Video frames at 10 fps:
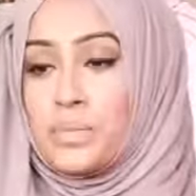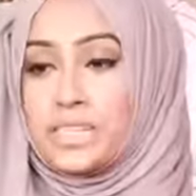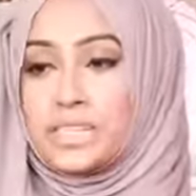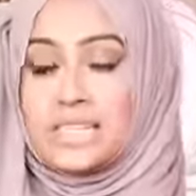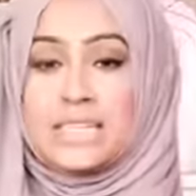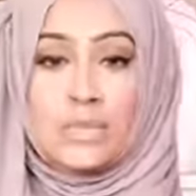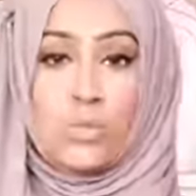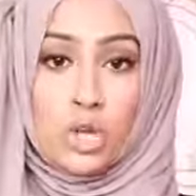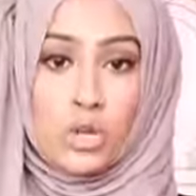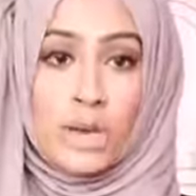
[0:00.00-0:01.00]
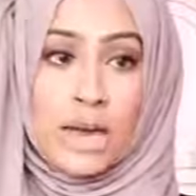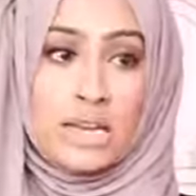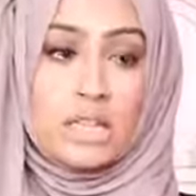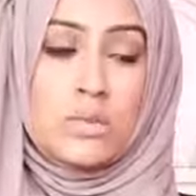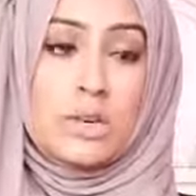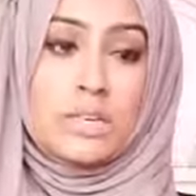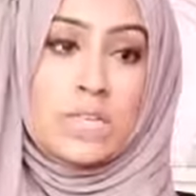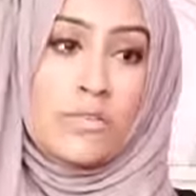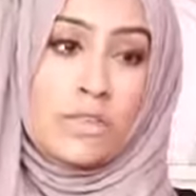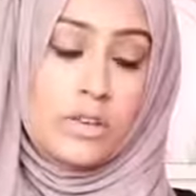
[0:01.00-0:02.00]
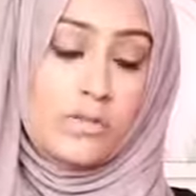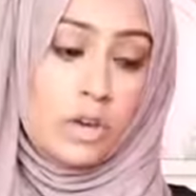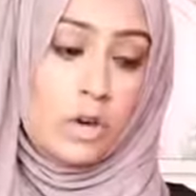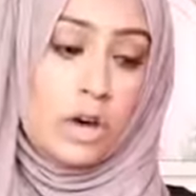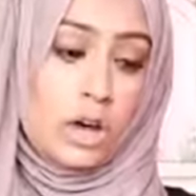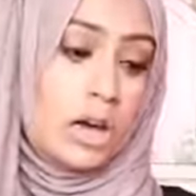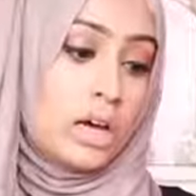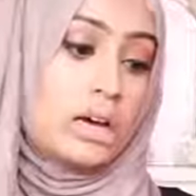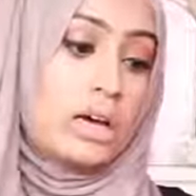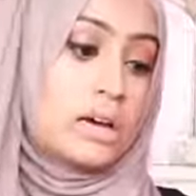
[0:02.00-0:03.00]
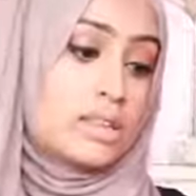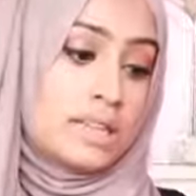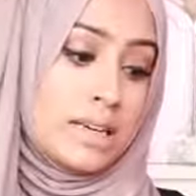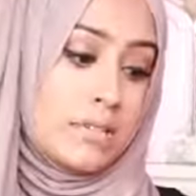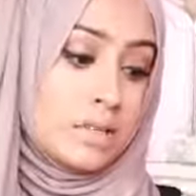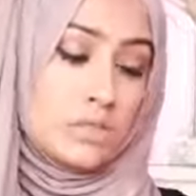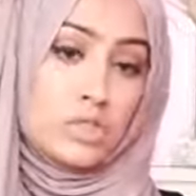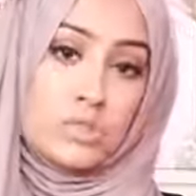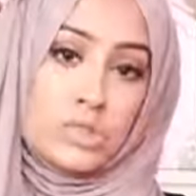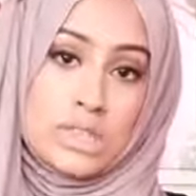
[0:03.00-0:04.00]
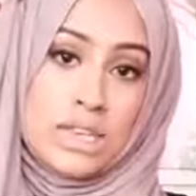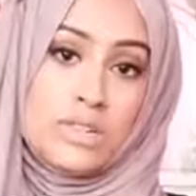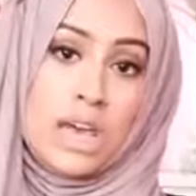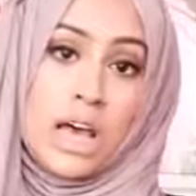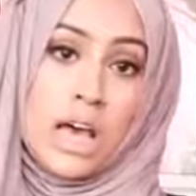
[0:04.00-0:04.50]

But essentially what you can do is, if you've got a sleeveless or a short sleeved